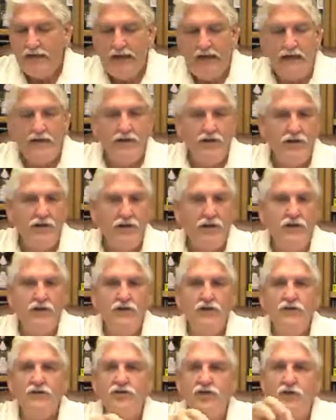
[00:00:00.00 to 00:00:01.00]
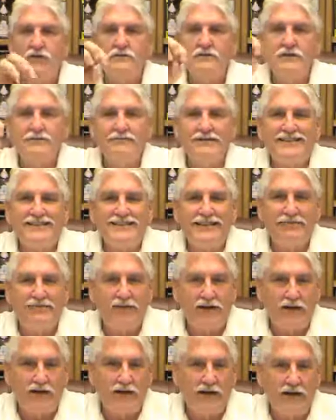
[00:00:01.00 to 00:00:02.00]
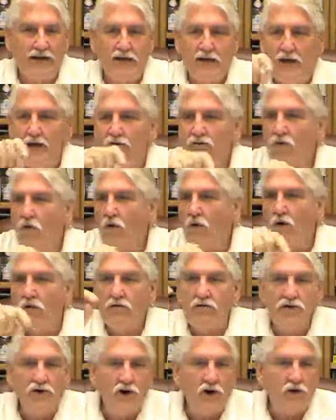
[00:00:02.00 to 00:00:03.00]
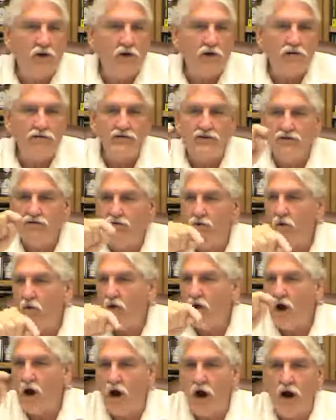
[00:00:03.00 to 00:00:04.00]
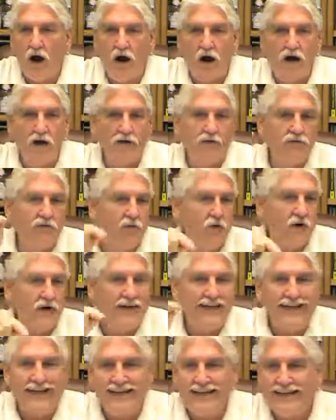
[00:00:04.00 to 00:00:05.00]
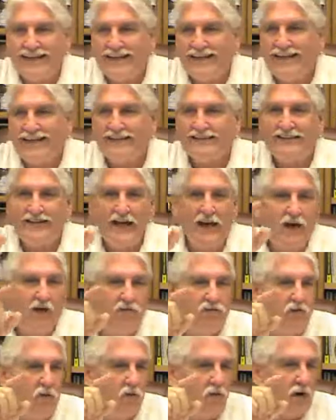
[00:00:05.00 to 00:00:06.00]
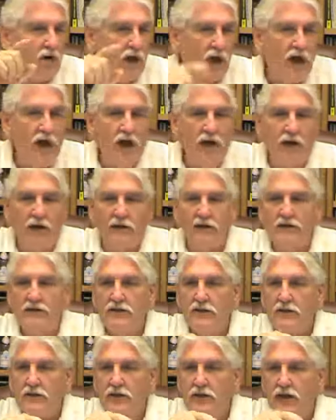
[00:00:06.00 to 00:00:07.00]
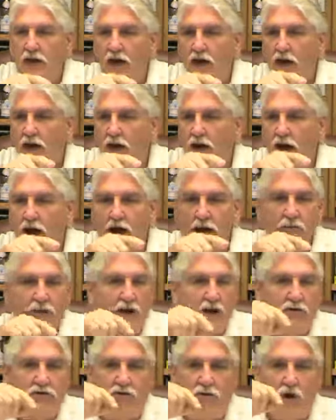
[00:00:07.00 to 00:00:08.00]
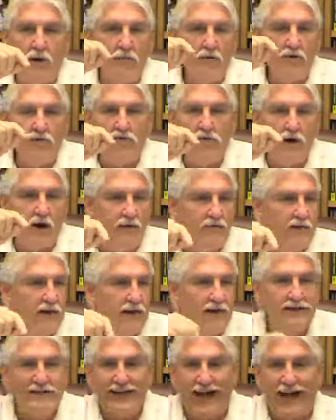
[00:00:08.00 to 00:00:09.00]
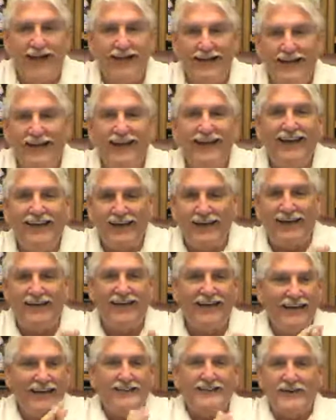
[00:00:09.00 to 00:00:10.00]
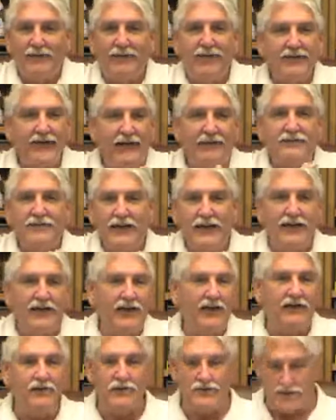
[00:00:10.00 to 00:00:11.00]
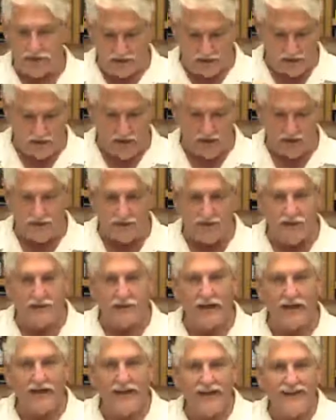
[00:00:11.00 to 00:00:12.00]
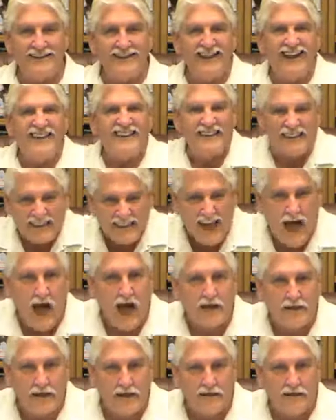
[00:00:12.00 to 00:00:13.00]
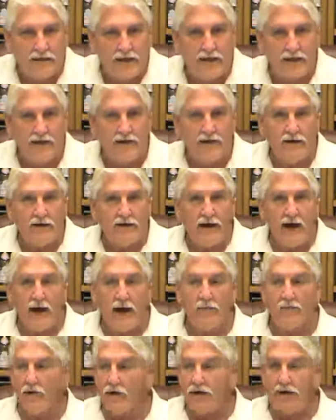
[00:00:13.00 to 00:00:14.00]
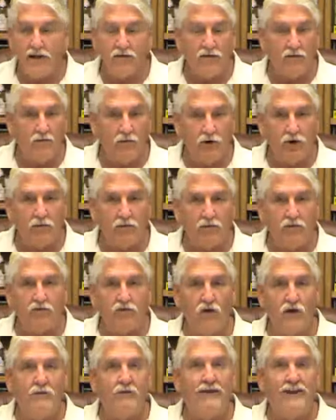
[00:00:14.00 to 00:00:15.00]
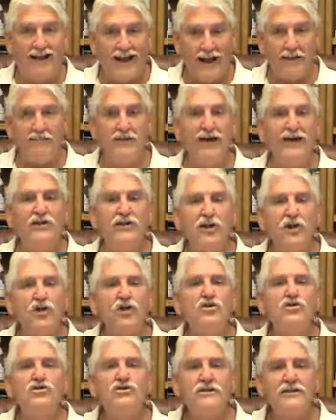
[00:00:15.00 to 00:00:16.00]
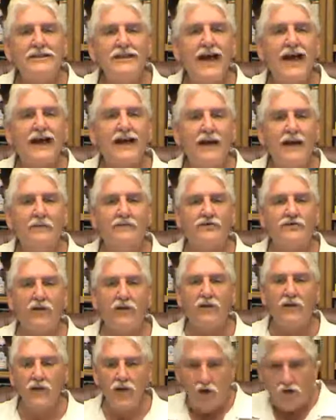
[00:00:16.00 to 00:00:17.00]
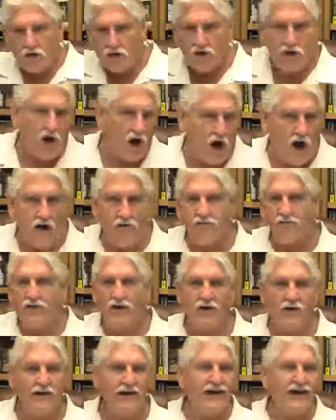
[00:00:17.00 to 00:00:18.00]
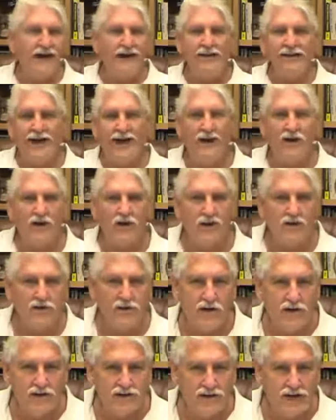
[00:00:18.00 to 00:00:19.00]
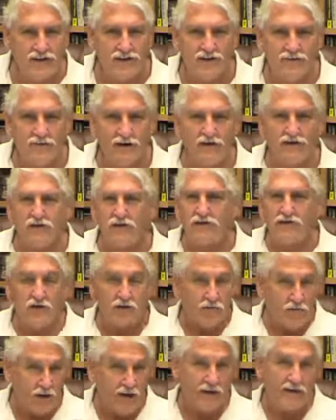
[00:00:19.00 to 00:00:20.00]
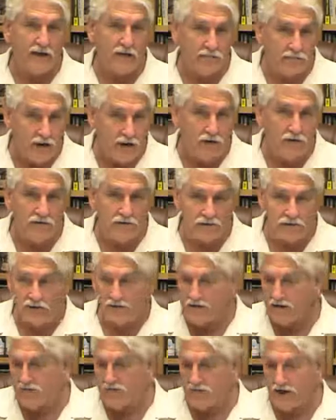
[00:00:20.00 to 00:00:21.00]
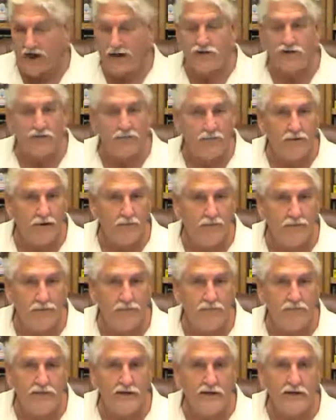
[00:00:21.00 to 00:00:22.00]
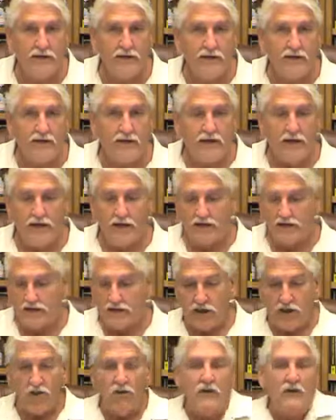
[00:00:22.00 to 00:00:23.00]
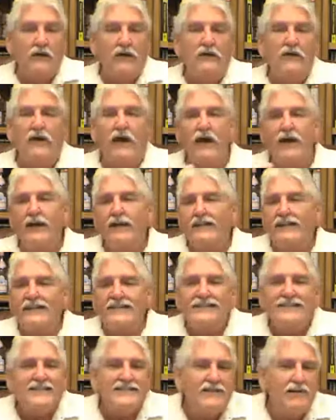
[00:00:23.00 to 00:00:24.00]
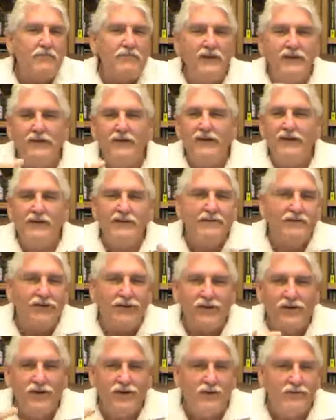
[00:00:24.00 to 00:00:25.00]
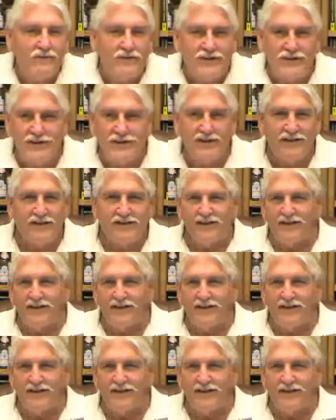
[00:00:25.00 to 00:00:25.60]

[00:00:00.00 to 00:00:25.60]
And then you can use herbs specifically for nerves, for heart, for kidneys, for lungs. Uh, I made a formula for everything because I needed it. Someone comes in here with congestion in the lungs and it's locked in there. I'm going to give them an herbal formula that I made to loosen that up so they don't cough their and, and hurt their chest muscles or break their bones in the fragile people. And so eh, this is the beauty of herbs.